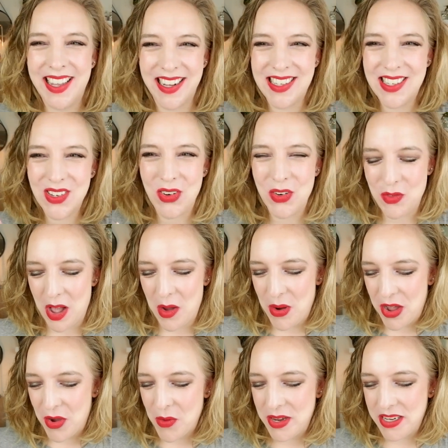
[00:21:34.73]
That's sort of how
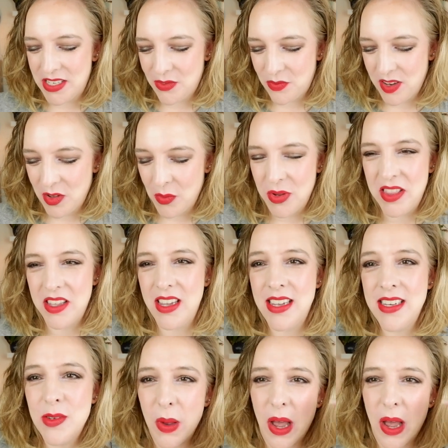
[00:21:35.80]
I always feel with these.